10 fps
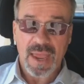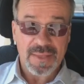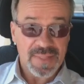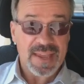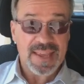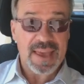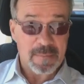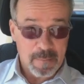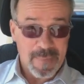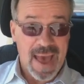and they
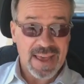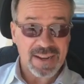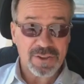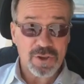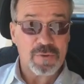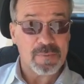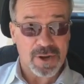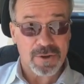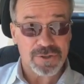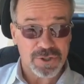get mad at you
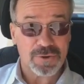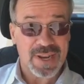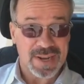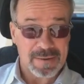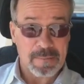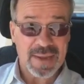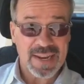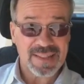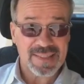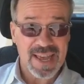because you didn't
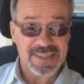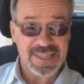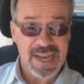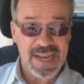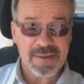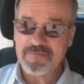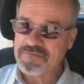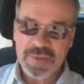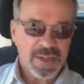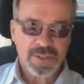meet at that time,
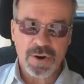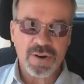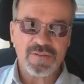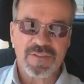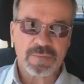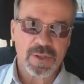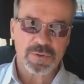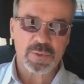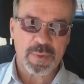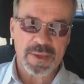turn from
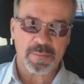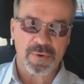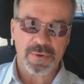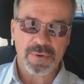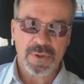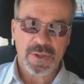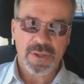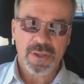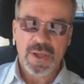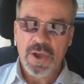those people.
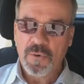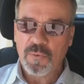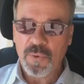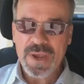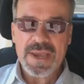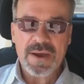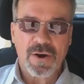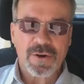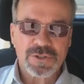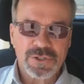We
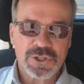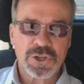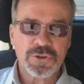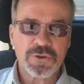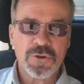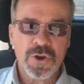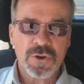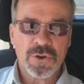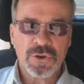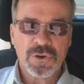are too
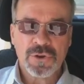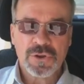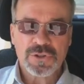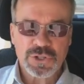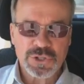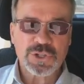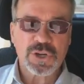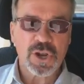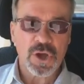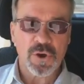
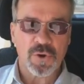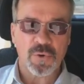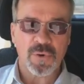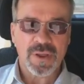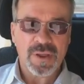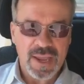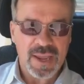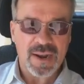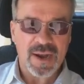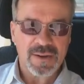slow
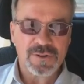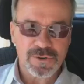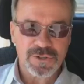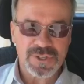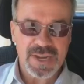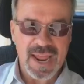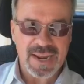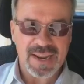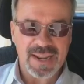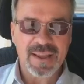in
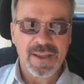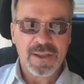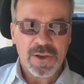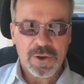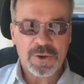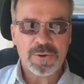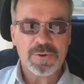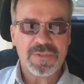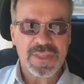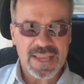understanding
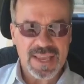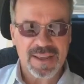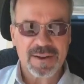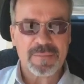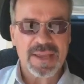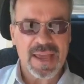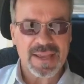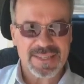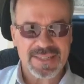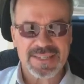who the enemy
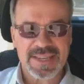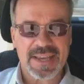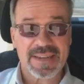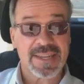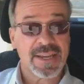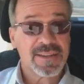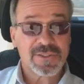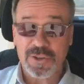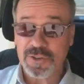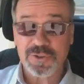has sent
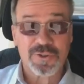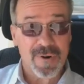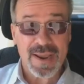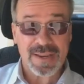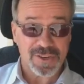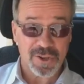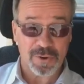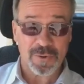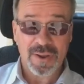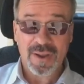to drain
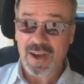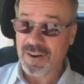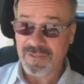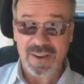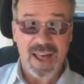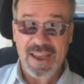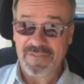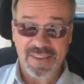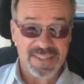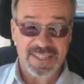you of
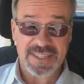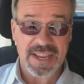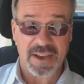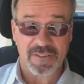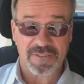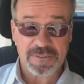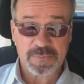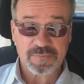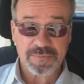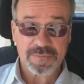life itself.
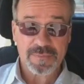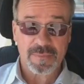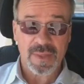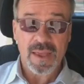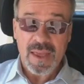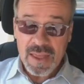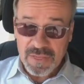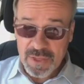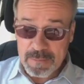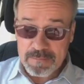
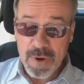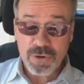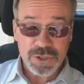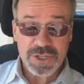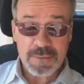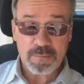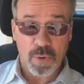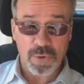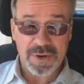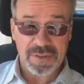The most
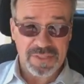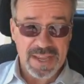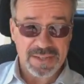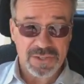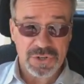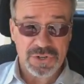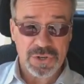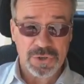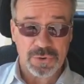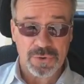important thing to
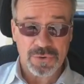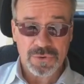do,